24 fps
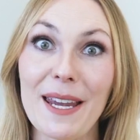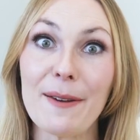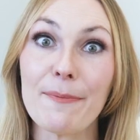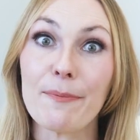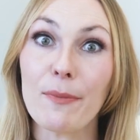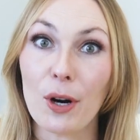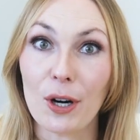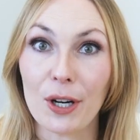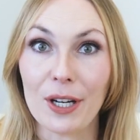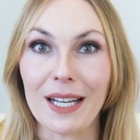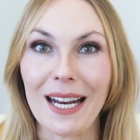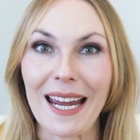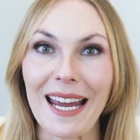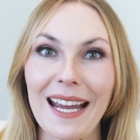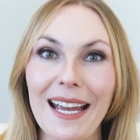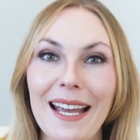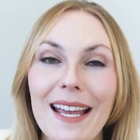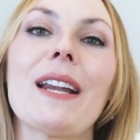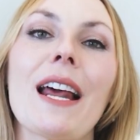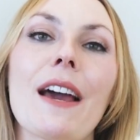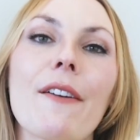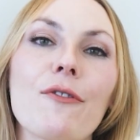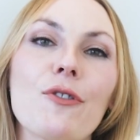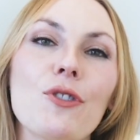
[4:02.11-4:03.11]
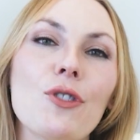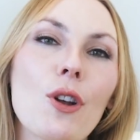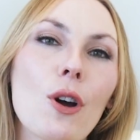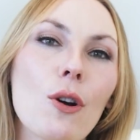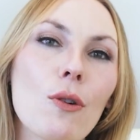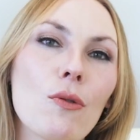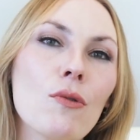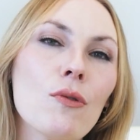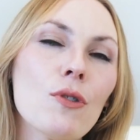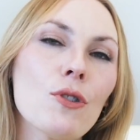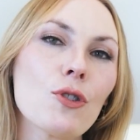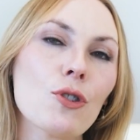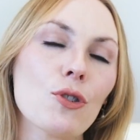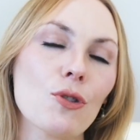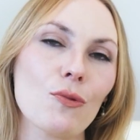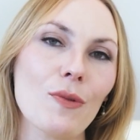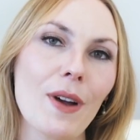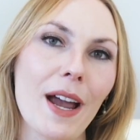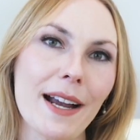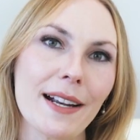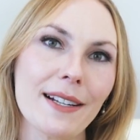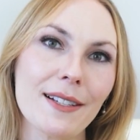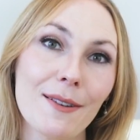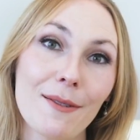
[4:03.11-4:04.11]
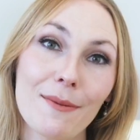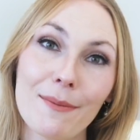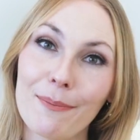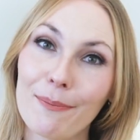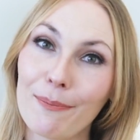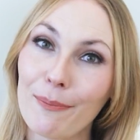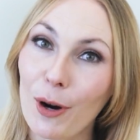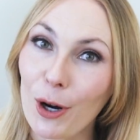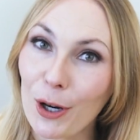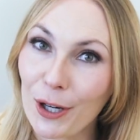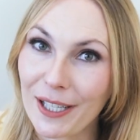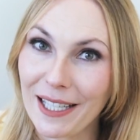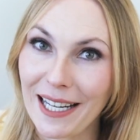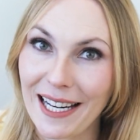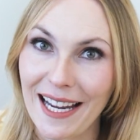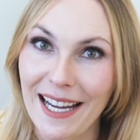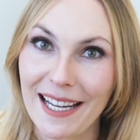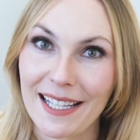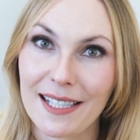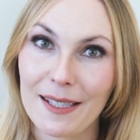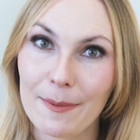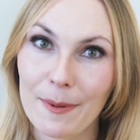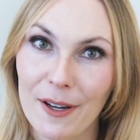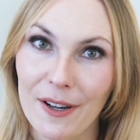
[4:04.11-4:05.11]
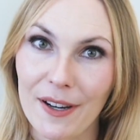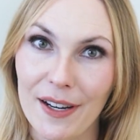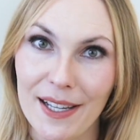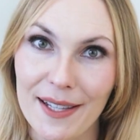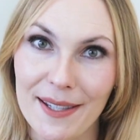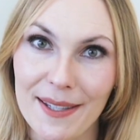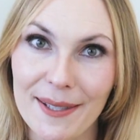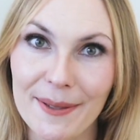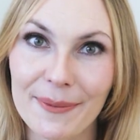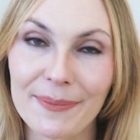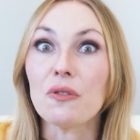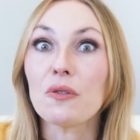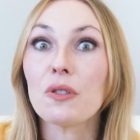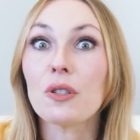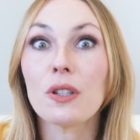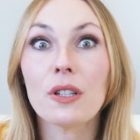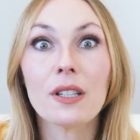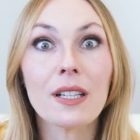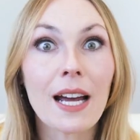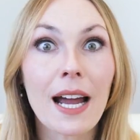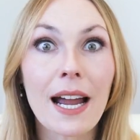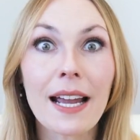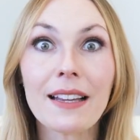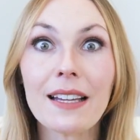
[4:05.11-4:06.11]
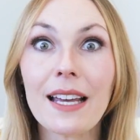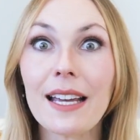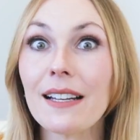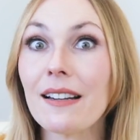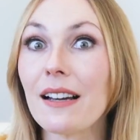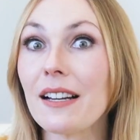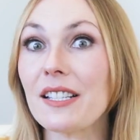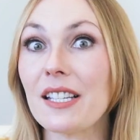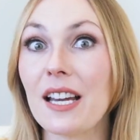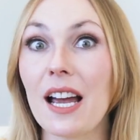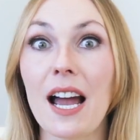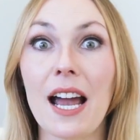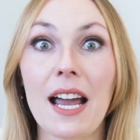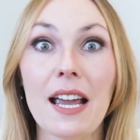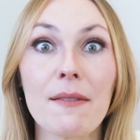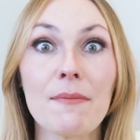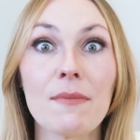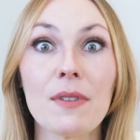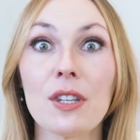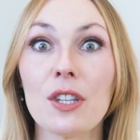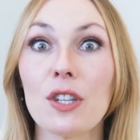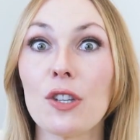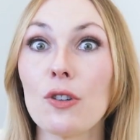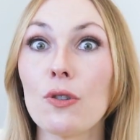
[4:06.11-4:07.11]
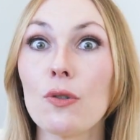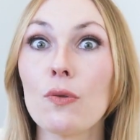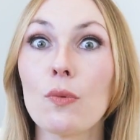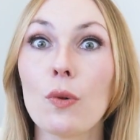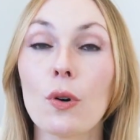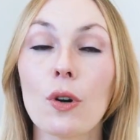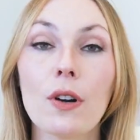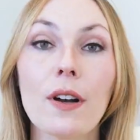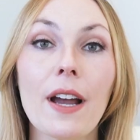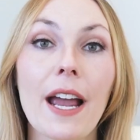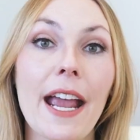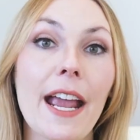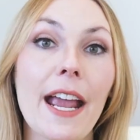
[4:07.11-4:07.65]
in marketing but have no direct marketing experience, you could highlight a time you were